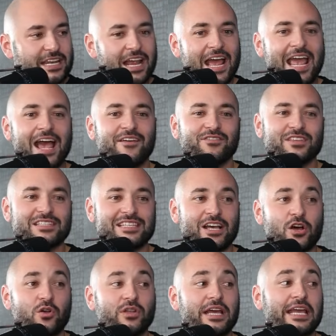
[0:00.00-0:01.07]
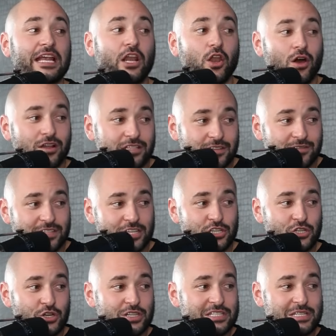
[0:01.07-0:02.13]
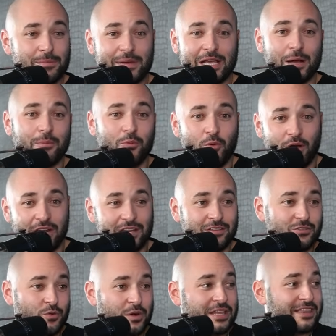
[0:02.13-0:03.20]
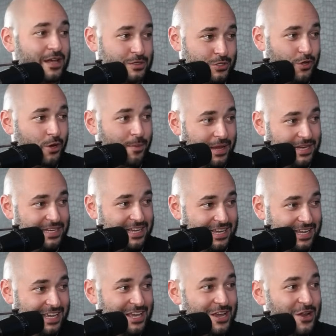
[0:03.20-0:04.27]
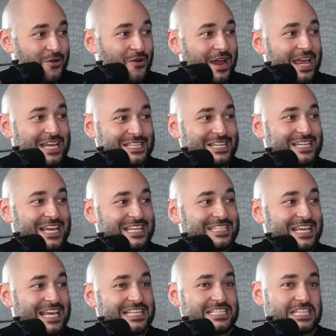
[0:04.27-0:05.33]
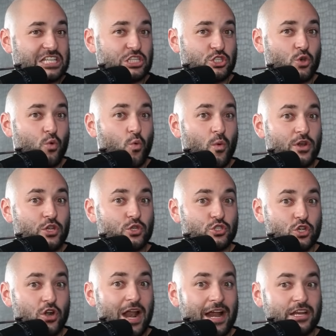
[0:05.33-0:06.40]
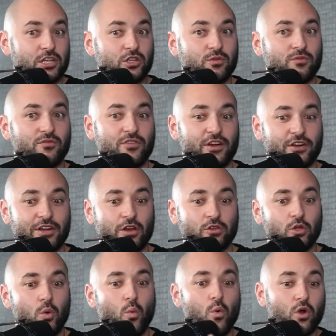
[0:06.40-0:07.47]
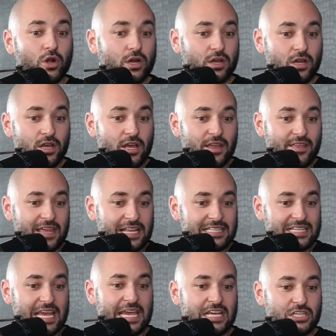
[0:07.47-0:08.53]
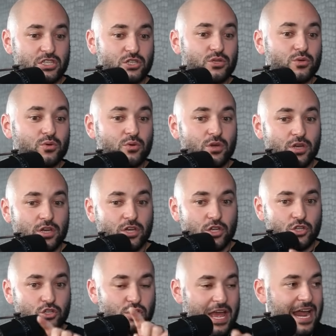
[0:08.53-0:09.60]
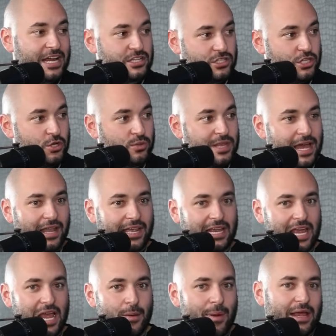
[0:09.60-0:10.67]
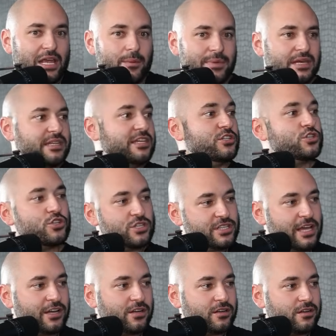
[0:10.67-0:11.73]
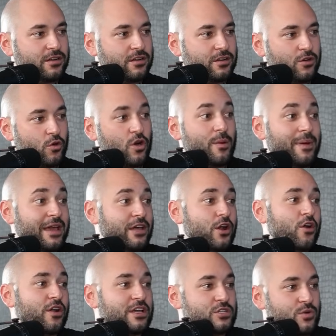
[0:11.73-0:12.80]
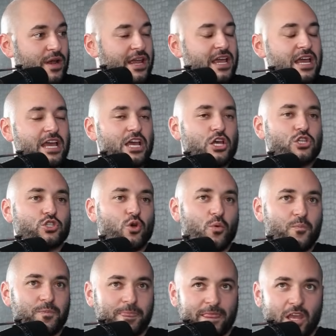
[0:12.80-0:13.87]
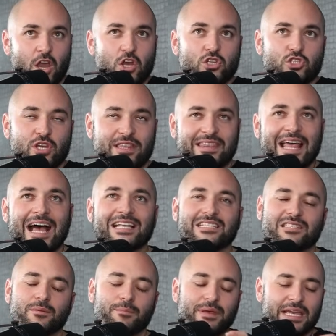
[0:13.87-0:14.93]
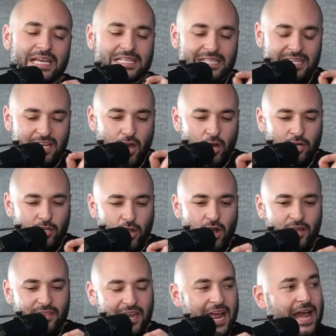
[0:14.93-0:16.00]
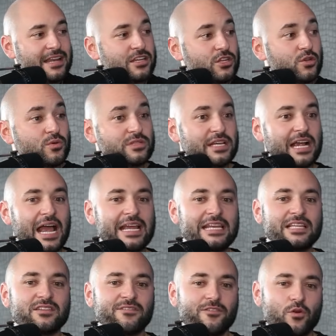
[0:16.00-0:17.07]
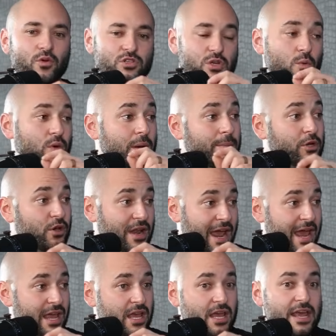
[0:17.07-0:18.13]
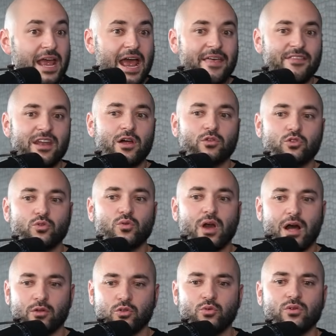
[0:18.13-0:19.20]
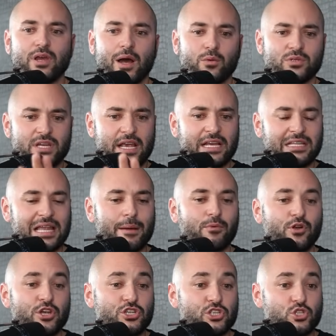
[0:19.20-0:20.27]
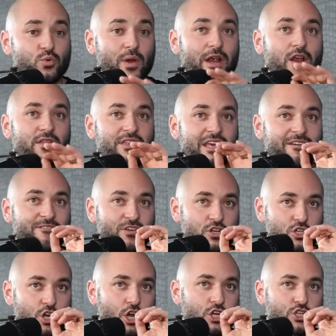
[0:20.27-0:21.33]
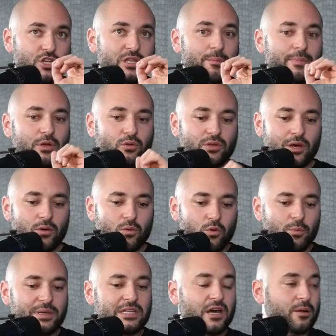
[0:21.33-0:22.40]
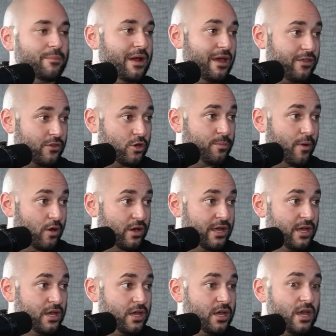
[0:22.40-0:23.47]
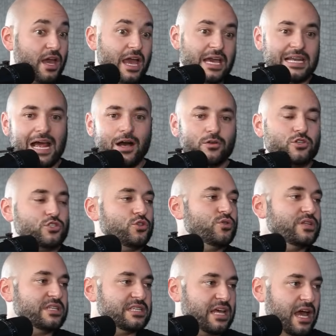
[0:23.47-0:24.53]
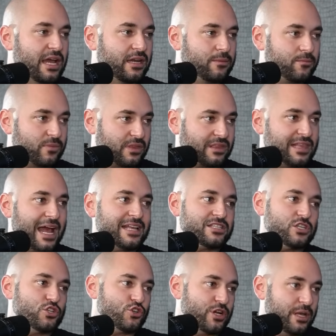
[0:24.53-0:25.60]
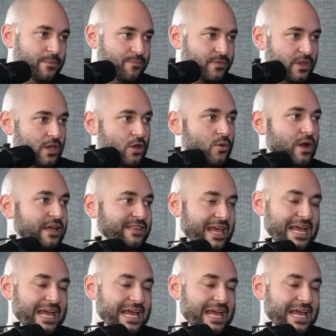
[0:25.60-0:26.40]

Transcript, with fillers: And I have to sell a lot of t-shirts to make up one $20,000 painting, right? It's so when you start actually figuring out the work that it takes to execute that, like, am I going to be a t-shirt designer or am I an artist, right? So that's the biggest unlock that I had to do is like I need to focus on what I'm good at, and then I'll do outside collaborations where the infrastructure and the build out will be done by a third party, and I'll just do the design. That's a dream, for sure. Right?